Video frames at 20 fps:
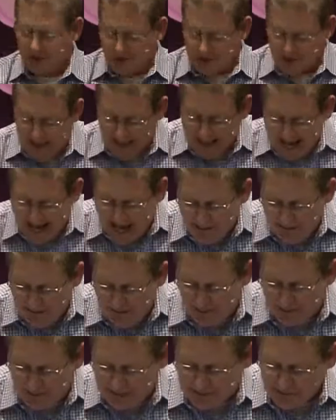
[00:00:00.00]
Young
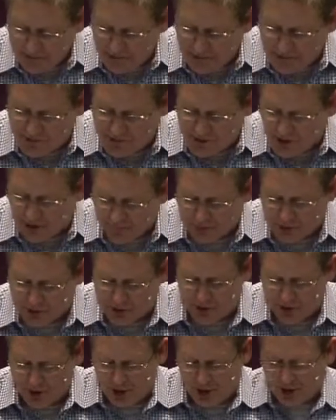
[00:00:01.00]
athletes
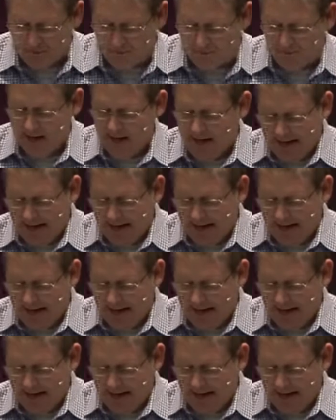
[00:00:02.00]
observe